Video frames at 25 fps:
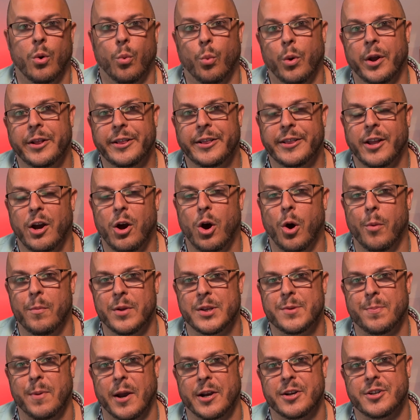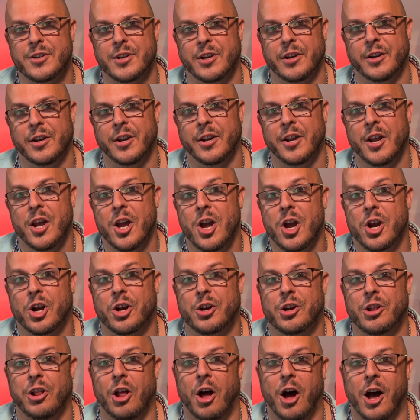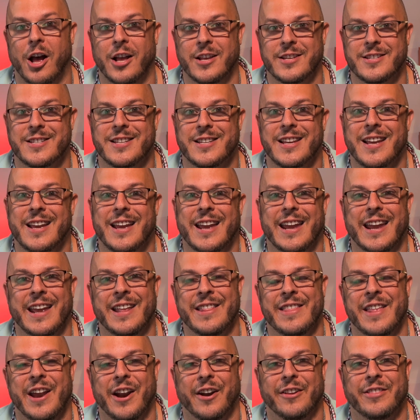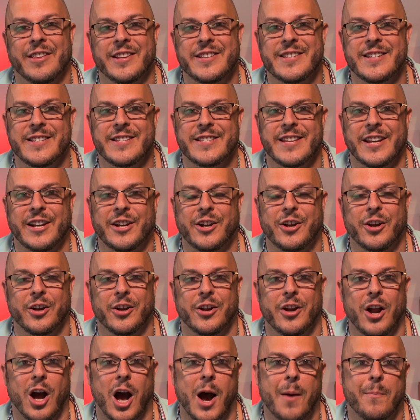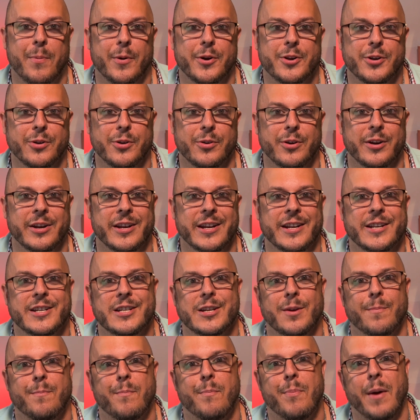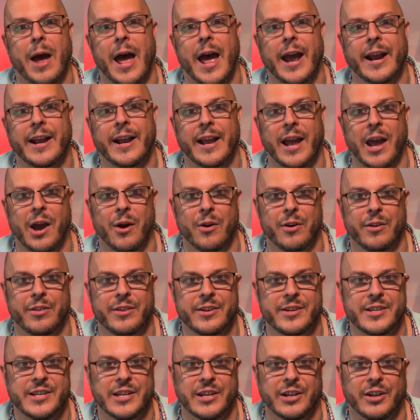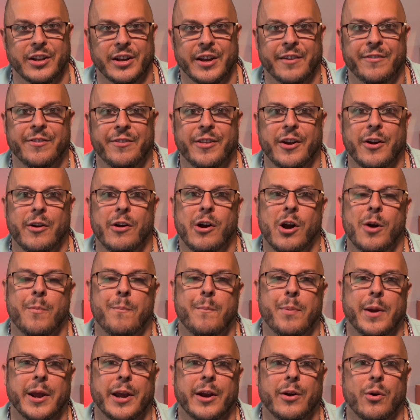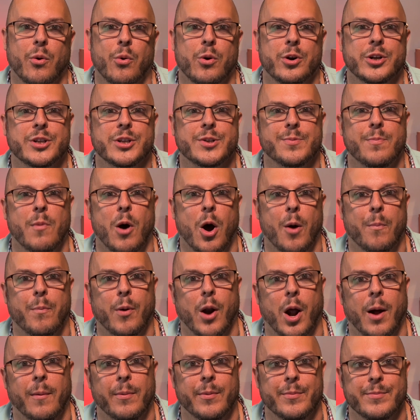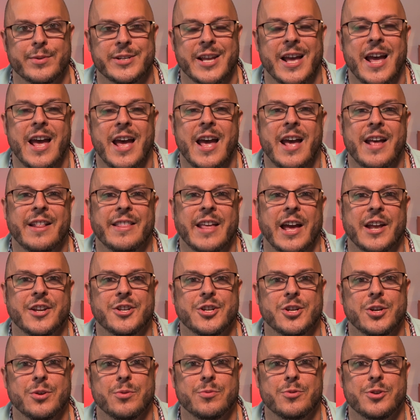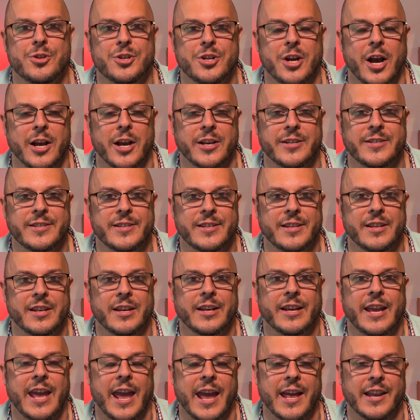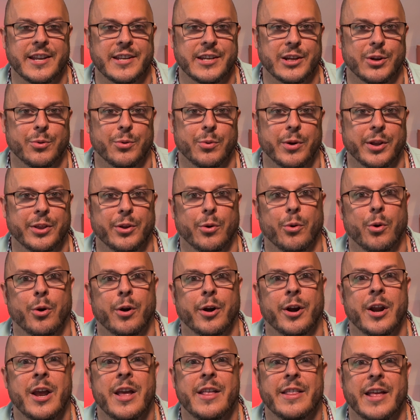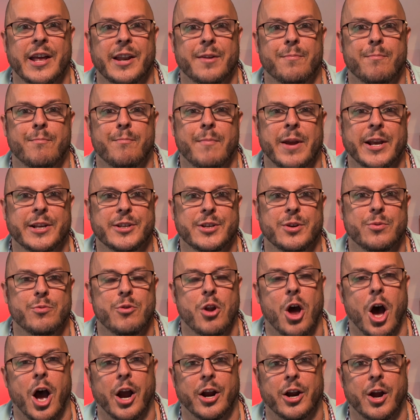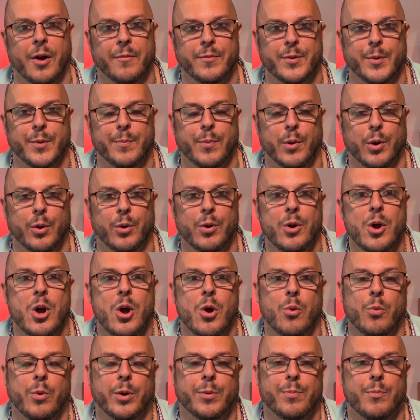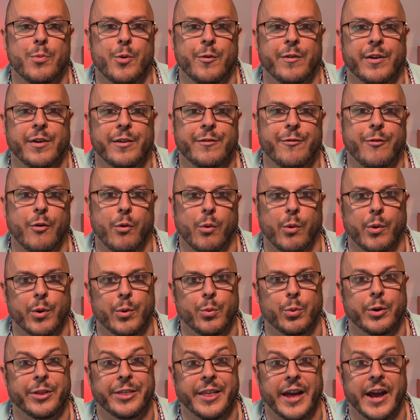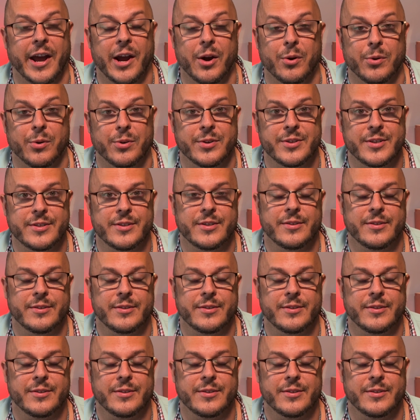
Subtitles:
With the home inspection clause in there, this is a good opportunity to back out of the deal if there are big or small problems that you just can't deal with or that makes you not comfortable with moving forward with the house.